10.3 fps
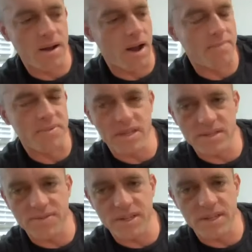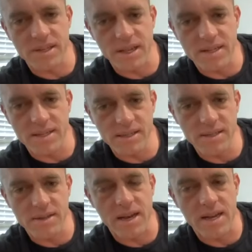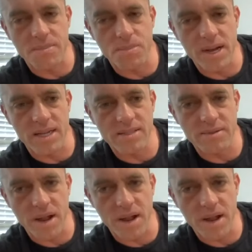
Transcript: obvious feeling like you got to hit up wes